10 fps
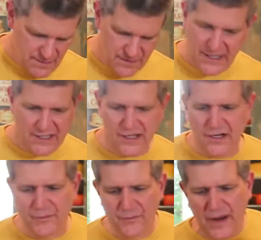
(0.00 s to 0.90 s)
Again,
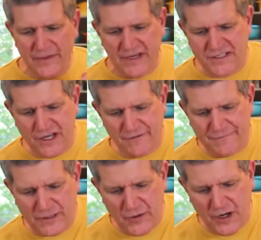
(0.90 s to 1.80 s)
you, probably it's going to
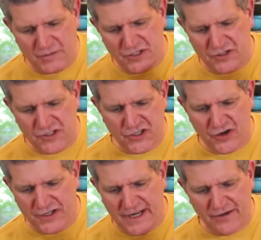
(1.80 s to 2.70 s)
float up, so just
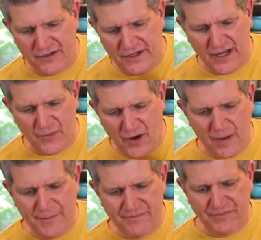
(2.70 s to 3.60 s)
stir it down, not a
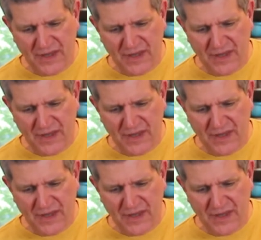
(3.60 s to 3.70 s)
problem